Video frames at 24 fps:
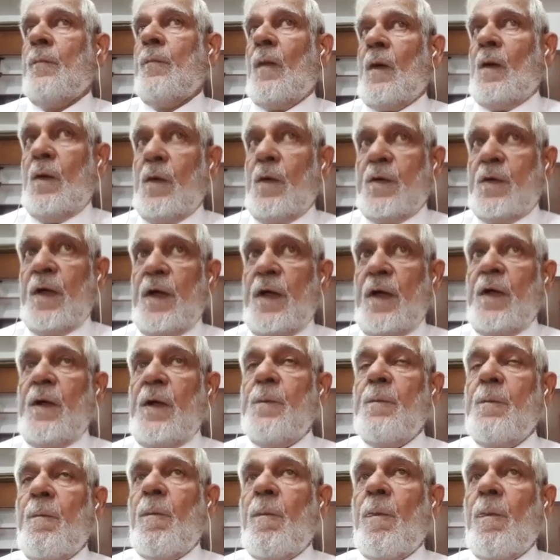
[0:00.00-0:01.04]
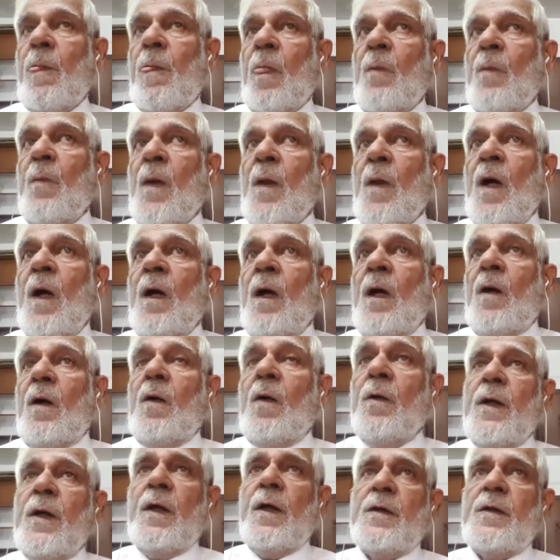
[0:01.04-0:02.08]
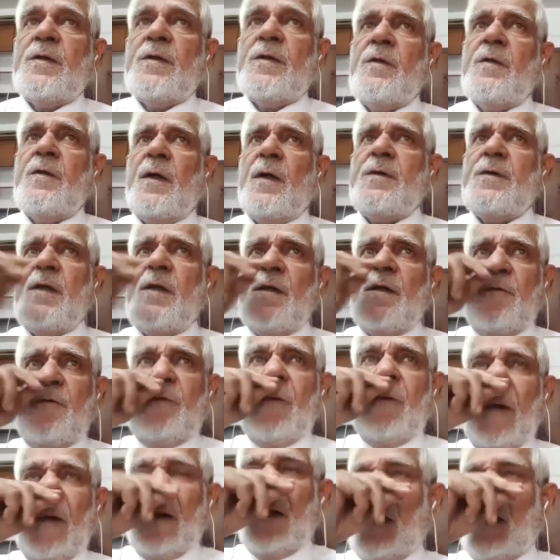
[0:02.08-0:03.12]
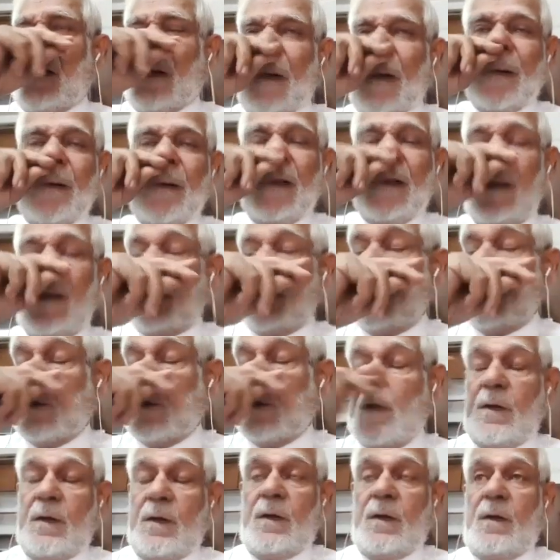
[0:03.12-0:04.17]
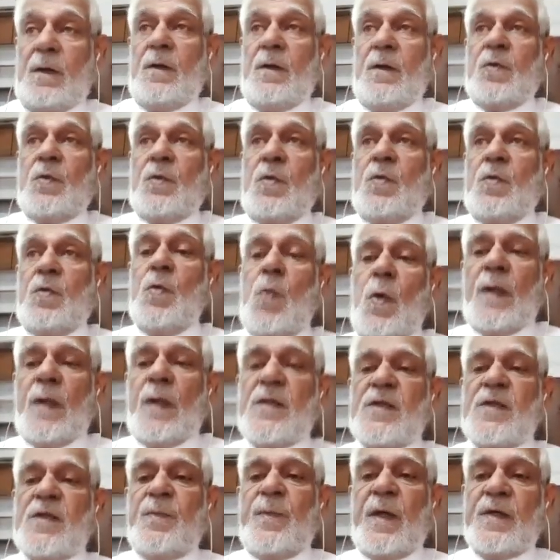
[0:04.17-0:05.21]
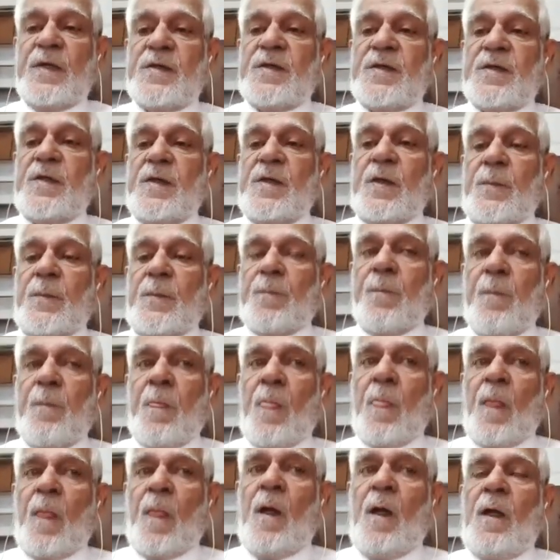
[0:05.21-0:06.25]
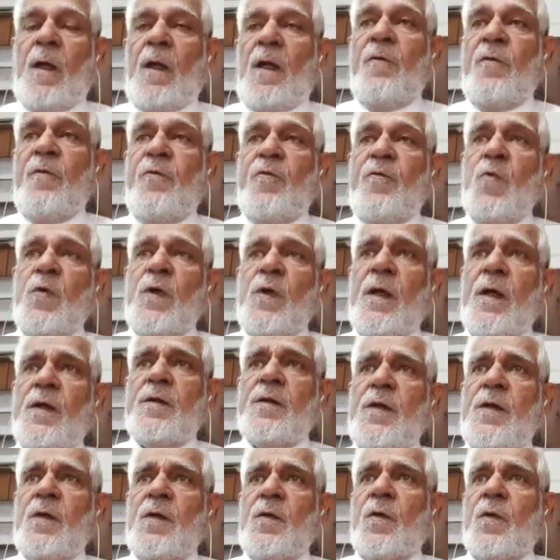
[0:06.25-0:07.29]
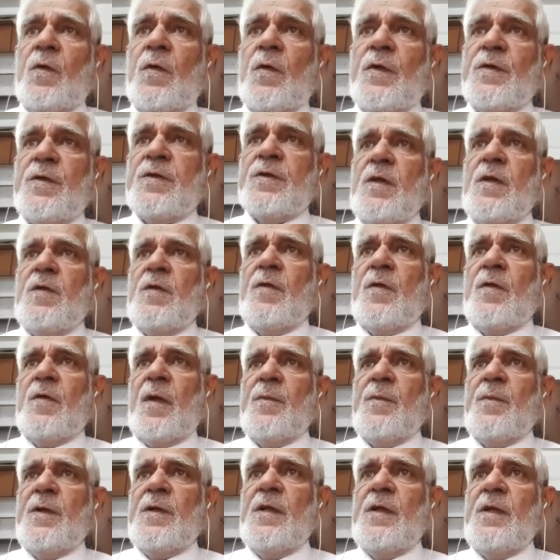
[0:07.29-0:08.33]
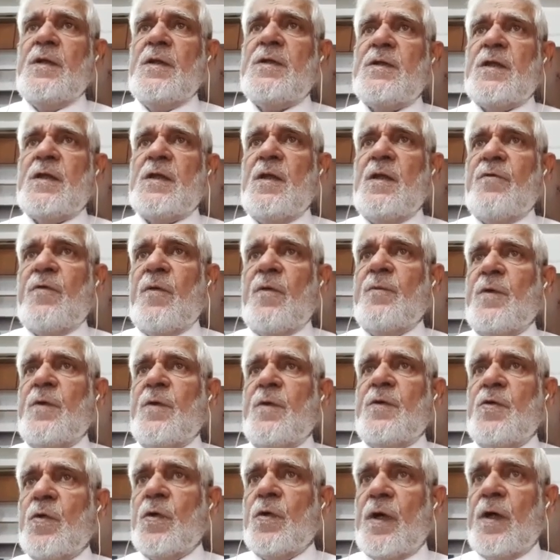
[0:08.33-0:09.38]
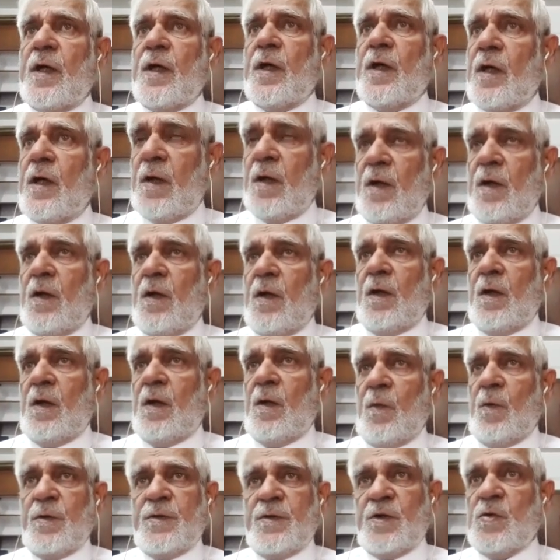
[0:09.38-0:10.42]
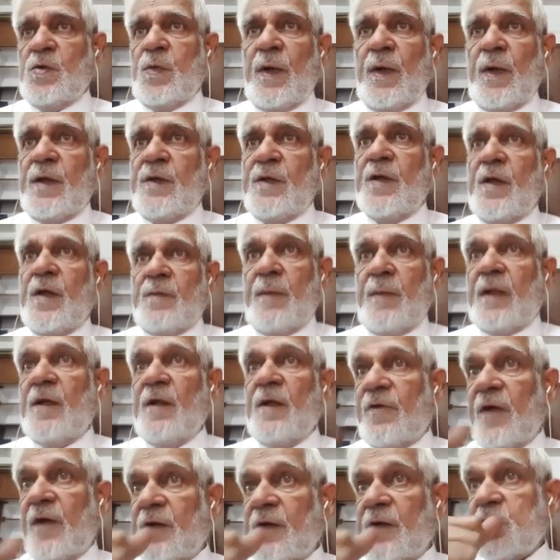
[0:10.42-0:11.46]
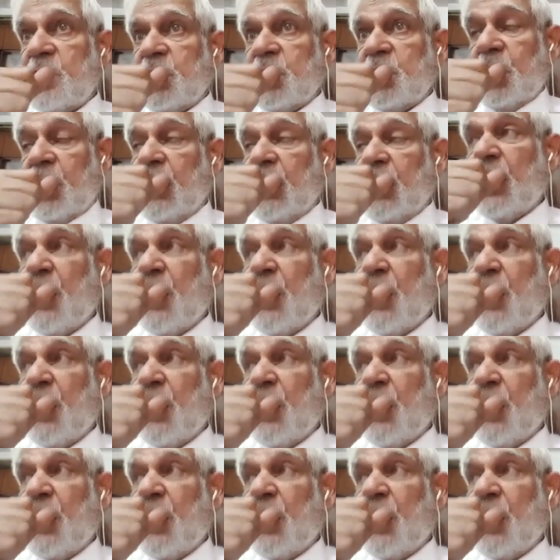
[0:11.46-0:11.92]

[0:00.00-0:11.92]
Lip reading: Okay. Okay. See, Rajiv, there are two aspects here. If you get the original remedies, say from the UK, which is where they are manufactured,